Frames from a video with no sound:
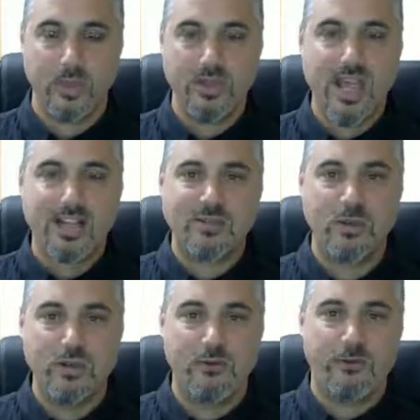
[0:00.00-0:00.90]
And that's
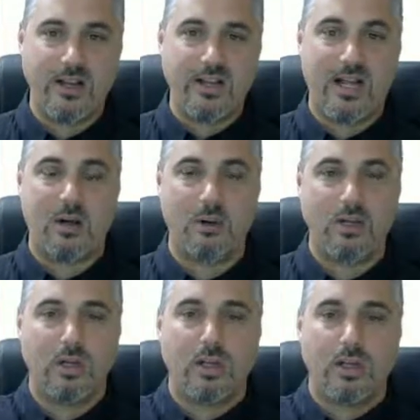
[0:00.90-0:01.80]
when you find out
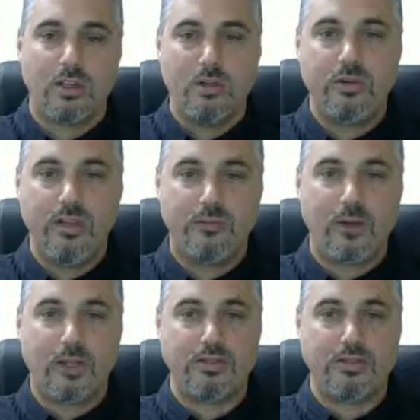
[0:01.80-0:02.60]
you need flood